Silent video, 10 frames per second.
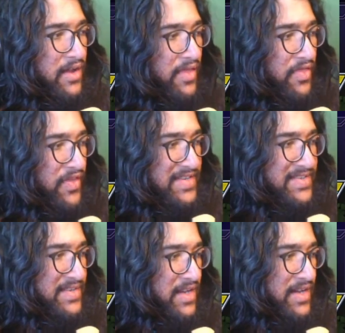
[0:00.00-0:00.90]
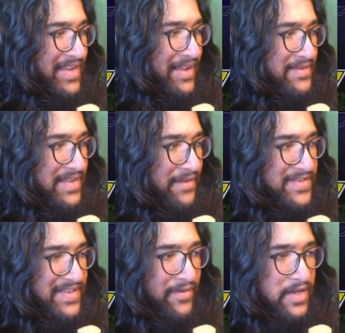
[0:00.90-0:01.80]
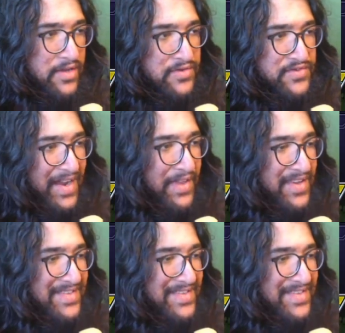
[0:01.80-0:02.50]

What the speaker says: This talent at level 7, Elune's Wrath,